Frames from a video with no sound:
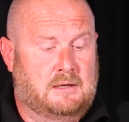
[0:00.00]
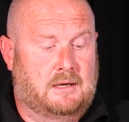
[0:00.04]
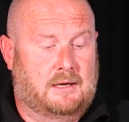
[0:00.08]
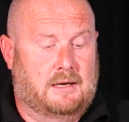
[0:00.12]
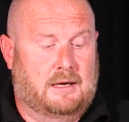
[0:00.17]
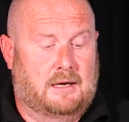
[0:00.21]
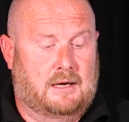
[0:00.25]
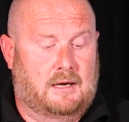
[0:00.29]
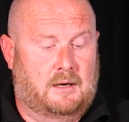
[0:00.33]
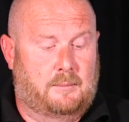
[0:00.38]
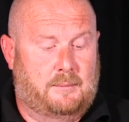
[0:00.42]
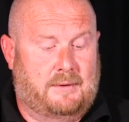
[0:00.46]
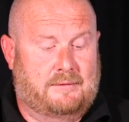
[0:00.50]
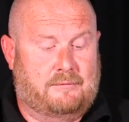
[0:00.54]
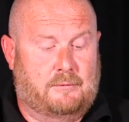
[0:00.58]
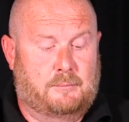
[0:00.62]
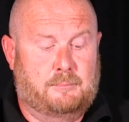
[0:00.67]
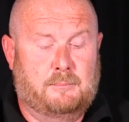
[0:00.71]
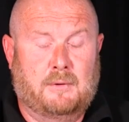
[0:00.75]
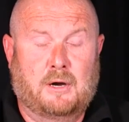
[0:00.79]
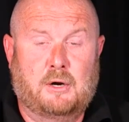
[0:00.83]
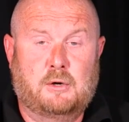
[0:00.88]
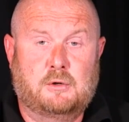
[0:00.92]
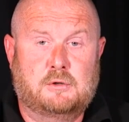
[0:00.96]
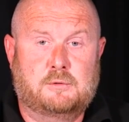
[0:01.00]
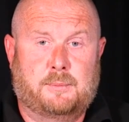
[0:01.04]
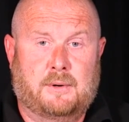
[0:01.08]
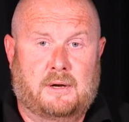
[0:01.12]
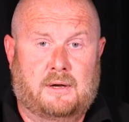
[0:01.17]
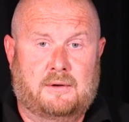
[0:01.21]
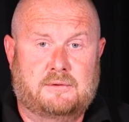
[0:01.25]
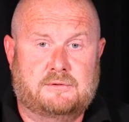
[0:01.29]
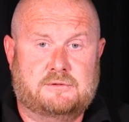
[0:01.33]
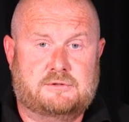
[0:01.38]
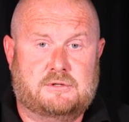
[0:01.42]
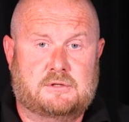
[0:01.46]
and we have a mode
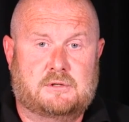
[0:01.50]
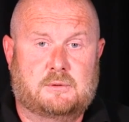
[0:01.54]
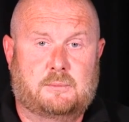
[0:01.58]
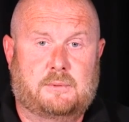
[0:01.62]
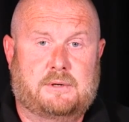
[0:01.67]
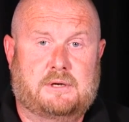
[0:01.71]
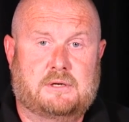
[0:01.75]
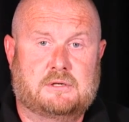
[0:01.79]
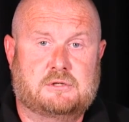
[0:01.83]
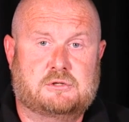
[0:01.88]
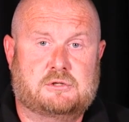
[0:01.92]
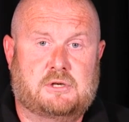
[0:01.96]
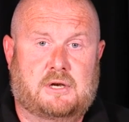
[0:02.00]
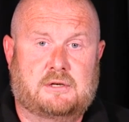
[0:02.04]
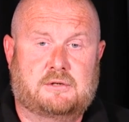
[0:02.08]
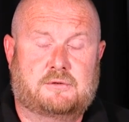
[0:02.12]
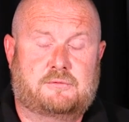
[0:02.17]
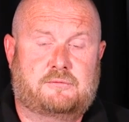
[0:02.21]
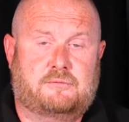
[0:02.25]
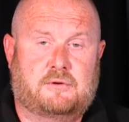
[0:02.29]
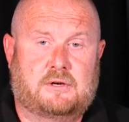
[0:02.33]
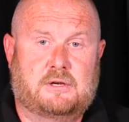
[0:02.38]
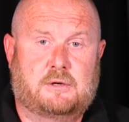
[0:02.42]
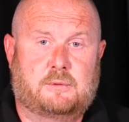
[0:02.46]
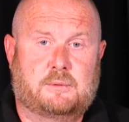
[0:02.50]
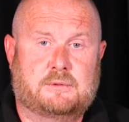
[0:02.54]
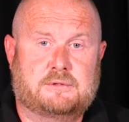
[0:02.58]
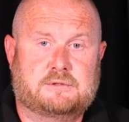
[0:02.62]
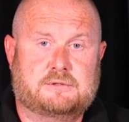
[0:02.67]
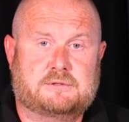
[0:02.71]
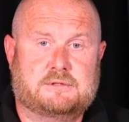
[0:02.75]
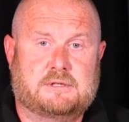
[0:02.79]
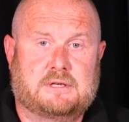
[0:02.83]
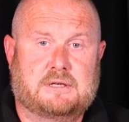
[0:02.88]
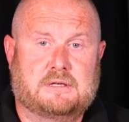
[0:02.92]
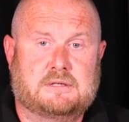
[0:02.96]
button so that we can change
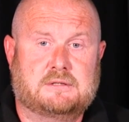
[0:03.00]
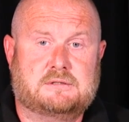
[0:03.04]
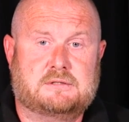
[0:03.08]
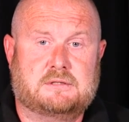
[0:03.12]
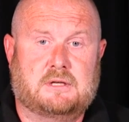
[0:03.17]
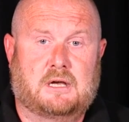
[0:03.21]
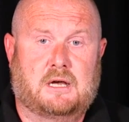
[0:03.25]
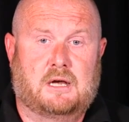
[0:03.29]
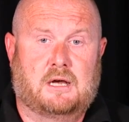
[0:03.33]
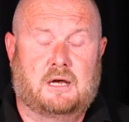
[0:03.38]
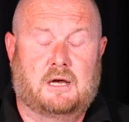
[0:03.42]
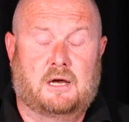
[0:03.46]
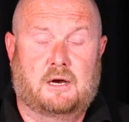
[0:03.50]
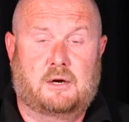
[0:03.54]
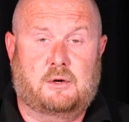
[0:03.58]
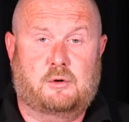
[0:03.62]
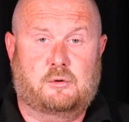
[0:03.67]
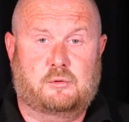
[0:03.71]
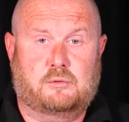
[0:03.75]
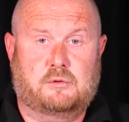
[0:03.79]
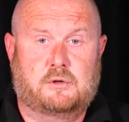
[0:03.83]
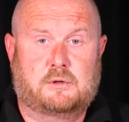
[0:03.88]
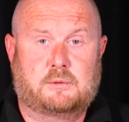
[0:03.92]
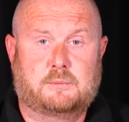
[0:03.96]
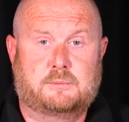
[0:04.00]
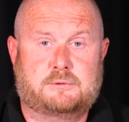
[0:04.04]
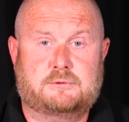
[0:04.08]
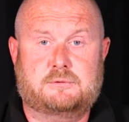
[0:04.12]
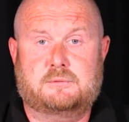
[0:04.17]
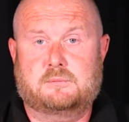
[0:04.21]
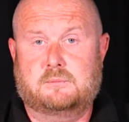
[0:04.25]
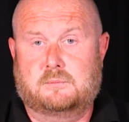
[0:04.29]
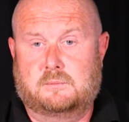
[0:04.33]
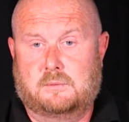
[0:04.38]
frequencies and groups